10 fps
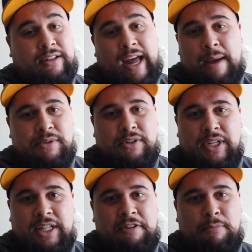
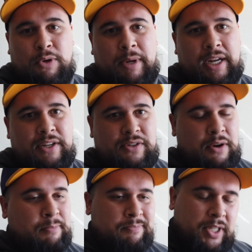absolutely love Burbank,
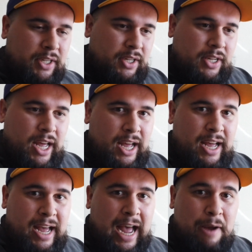so
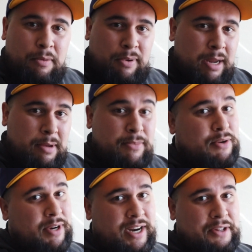I will probably be
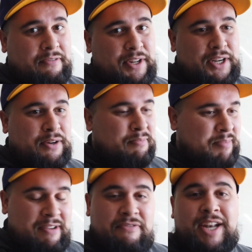doing another video
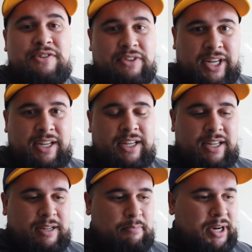eventually.
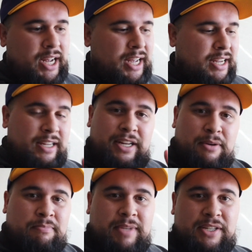But,
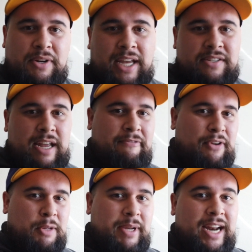until next time,
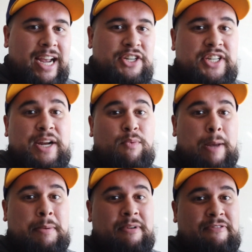follow me on IG at
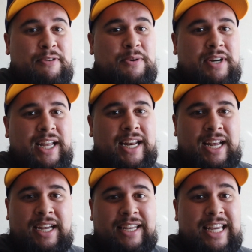RockPaperFood,
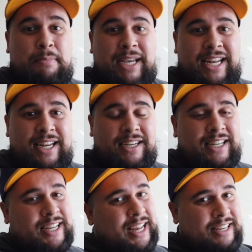and keep eating,
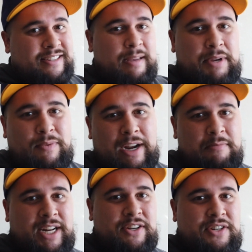and send me your
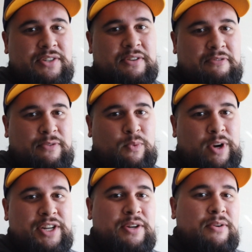recommendations of
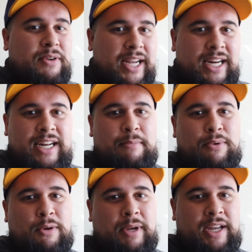what you're eating in
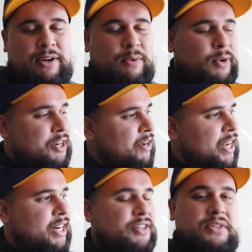Burbank or what you're
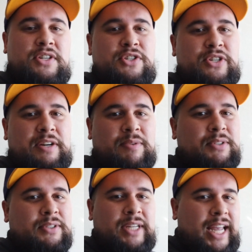eating just in
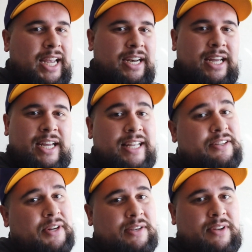general. And
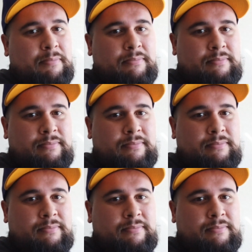until next time.